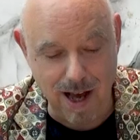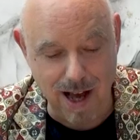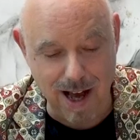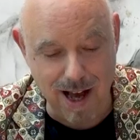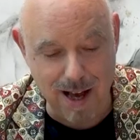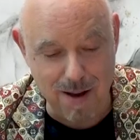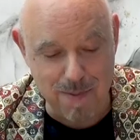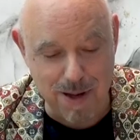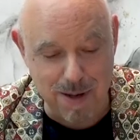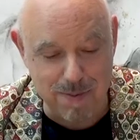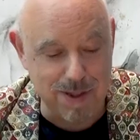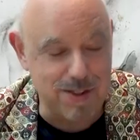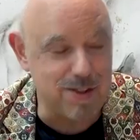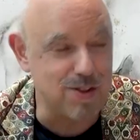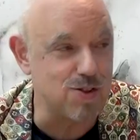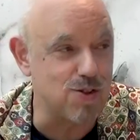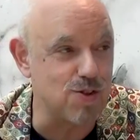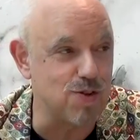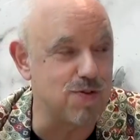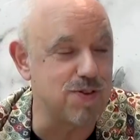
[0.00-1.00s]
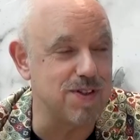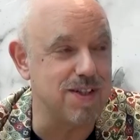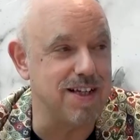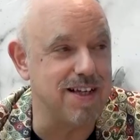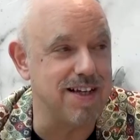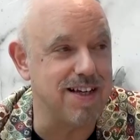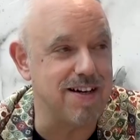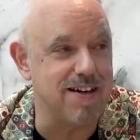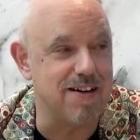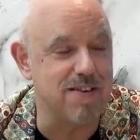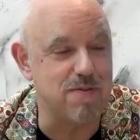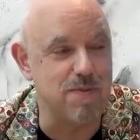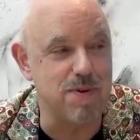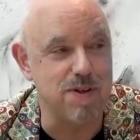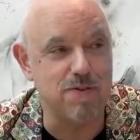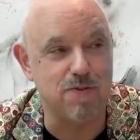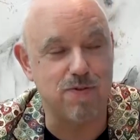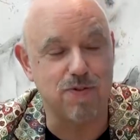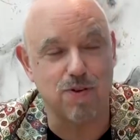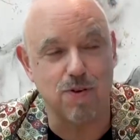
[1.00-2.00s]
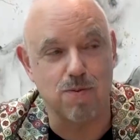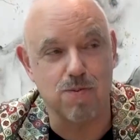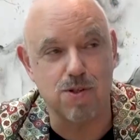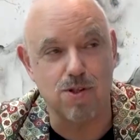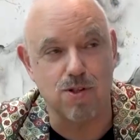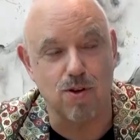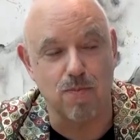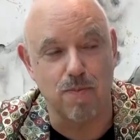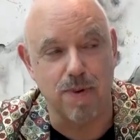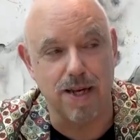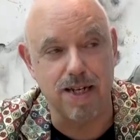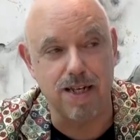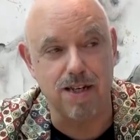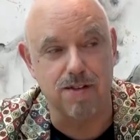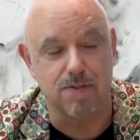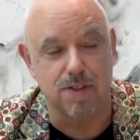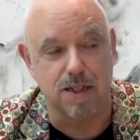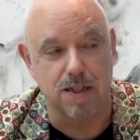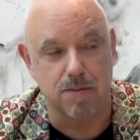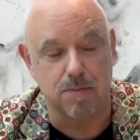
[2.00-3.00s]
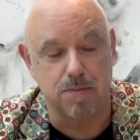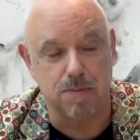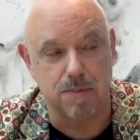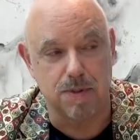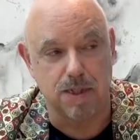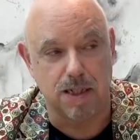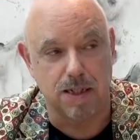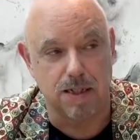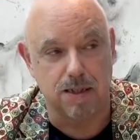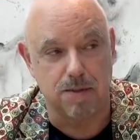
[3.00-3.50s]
My mentors over the year have been from so many of them.